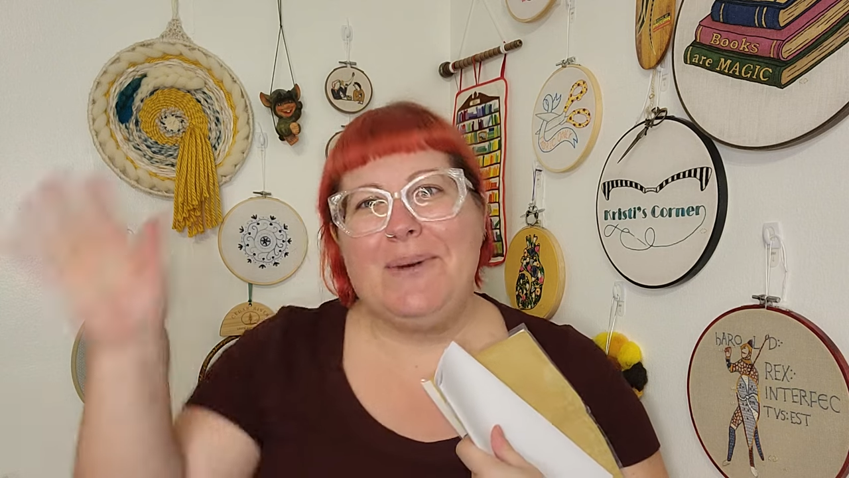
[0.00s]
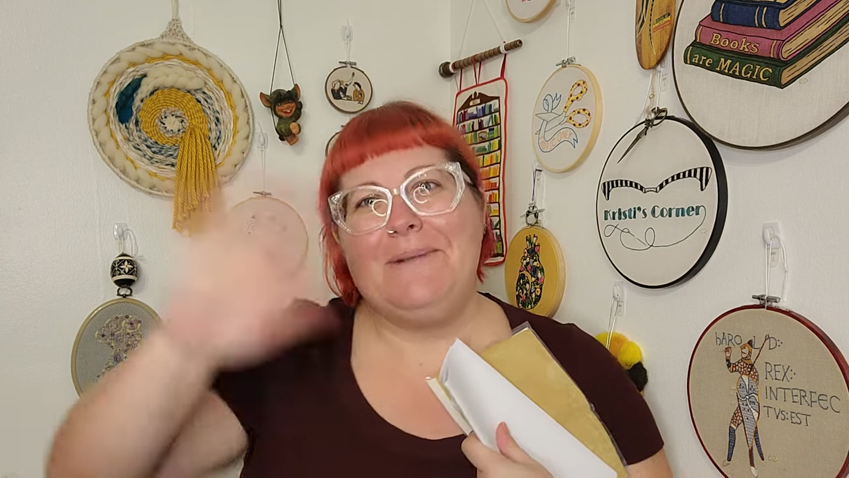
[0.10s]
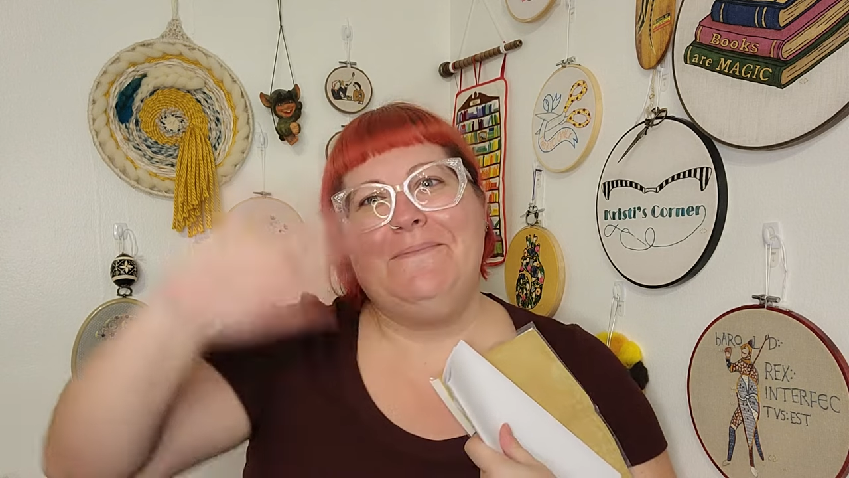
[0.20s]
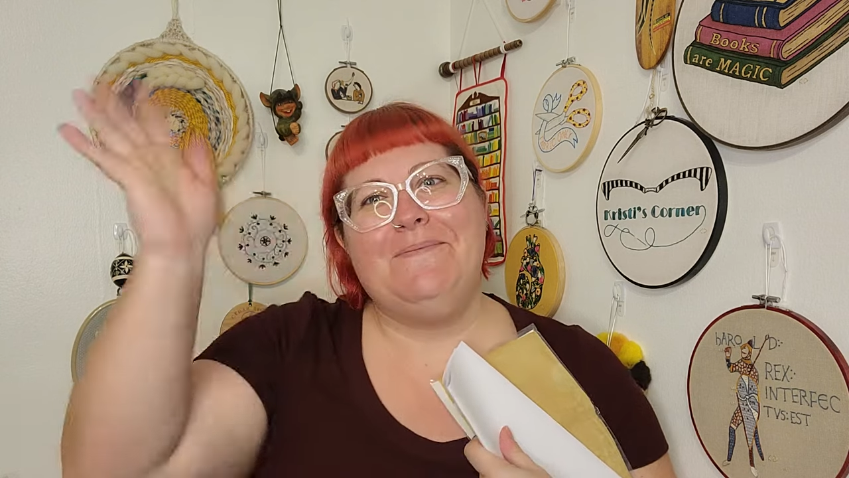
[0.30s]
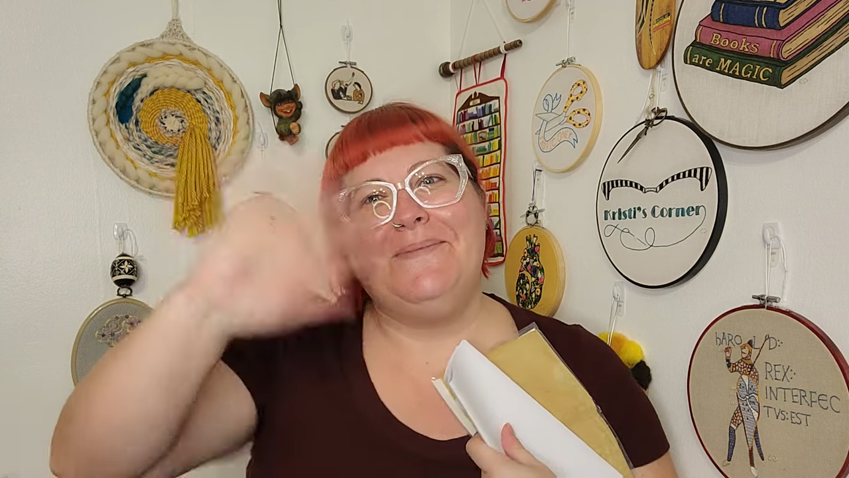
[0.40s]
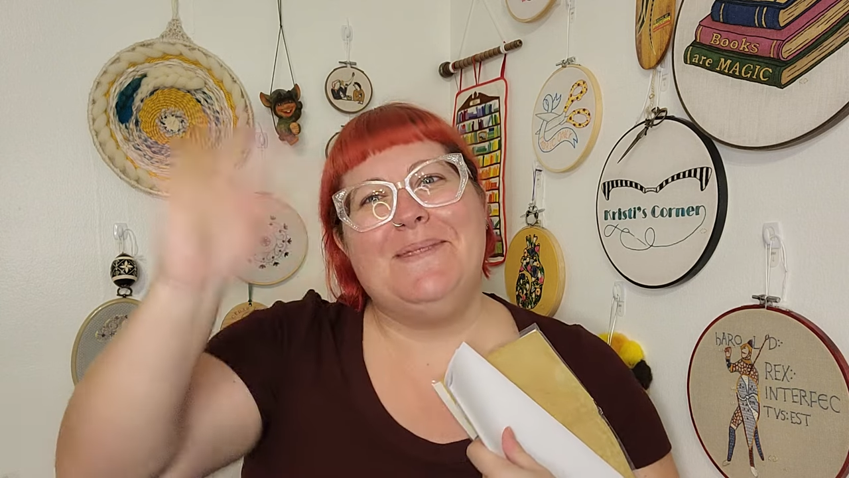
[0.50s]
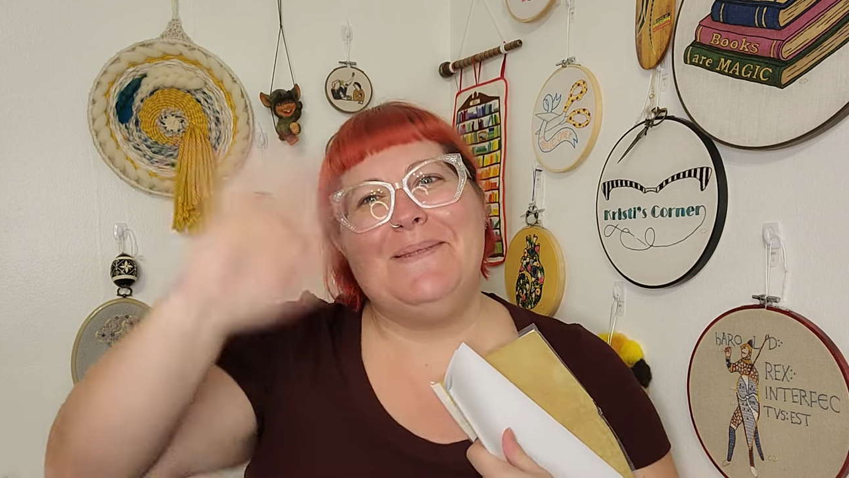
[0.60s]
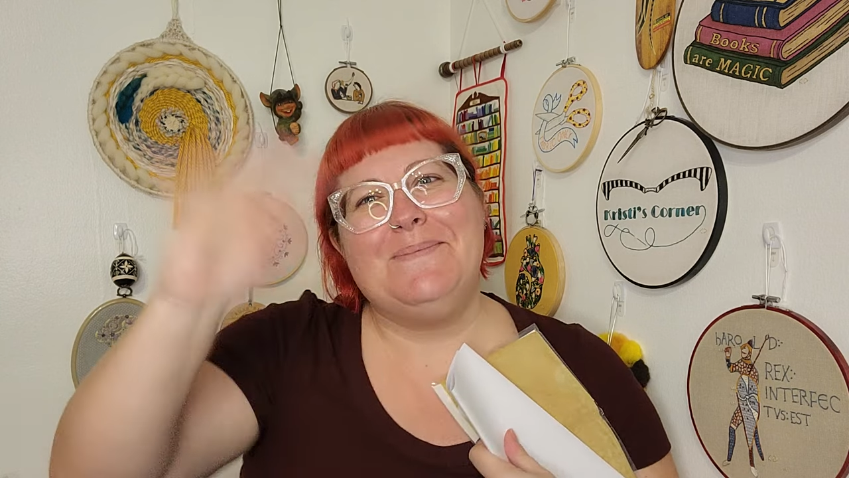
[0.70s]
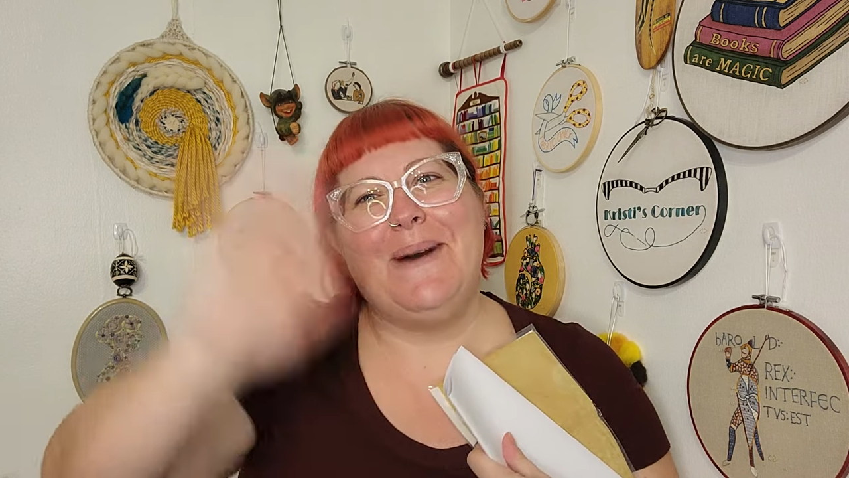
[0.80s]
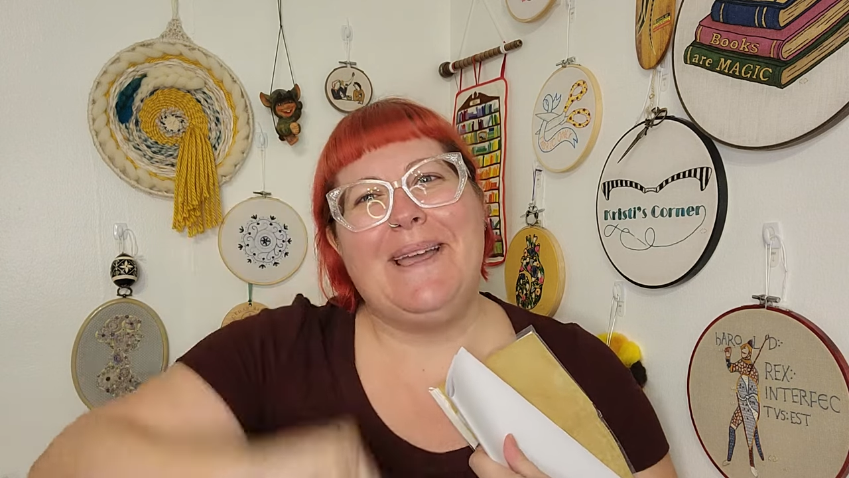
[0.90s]
one.
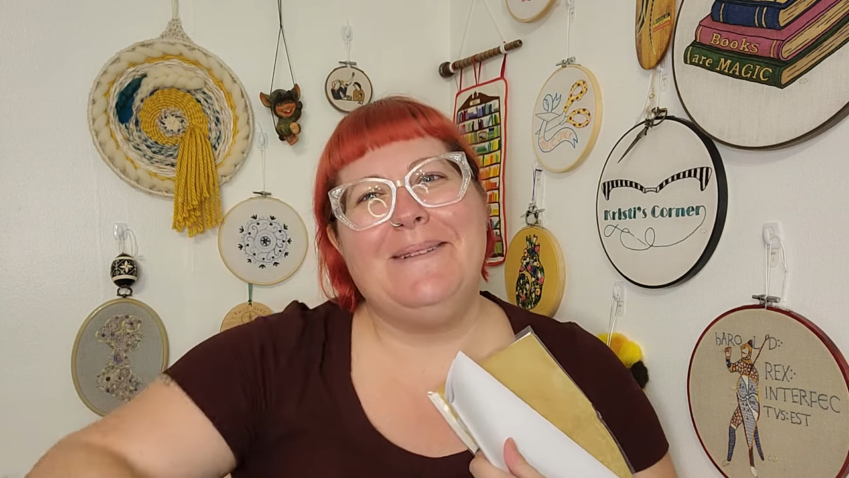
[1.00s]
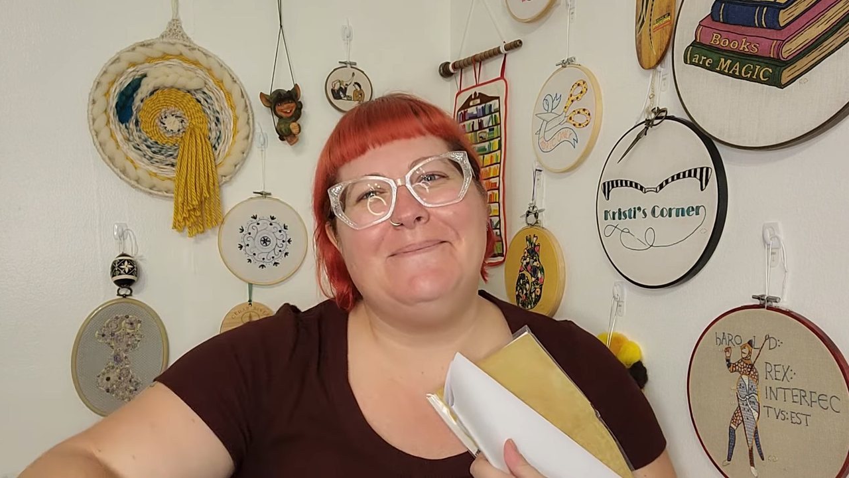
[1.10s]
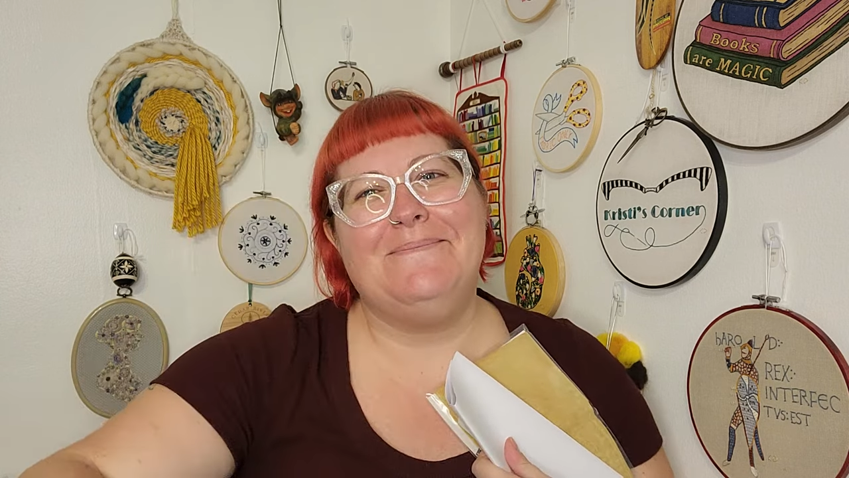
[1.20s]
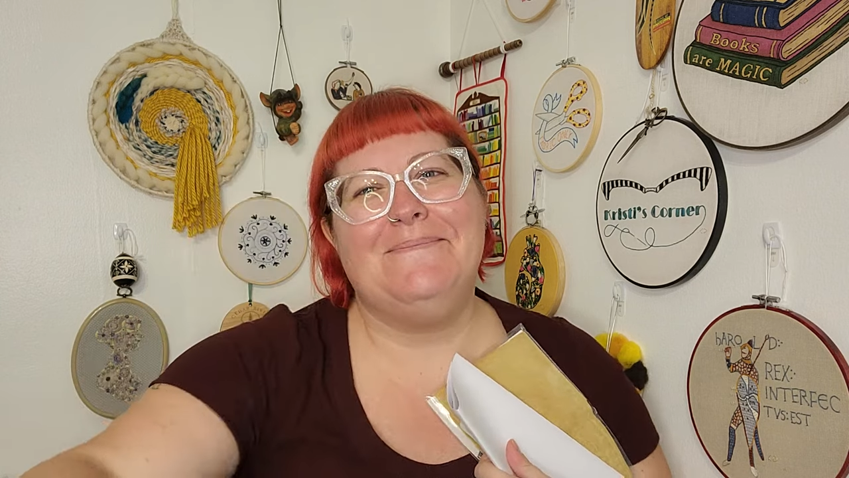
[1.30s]
Bye.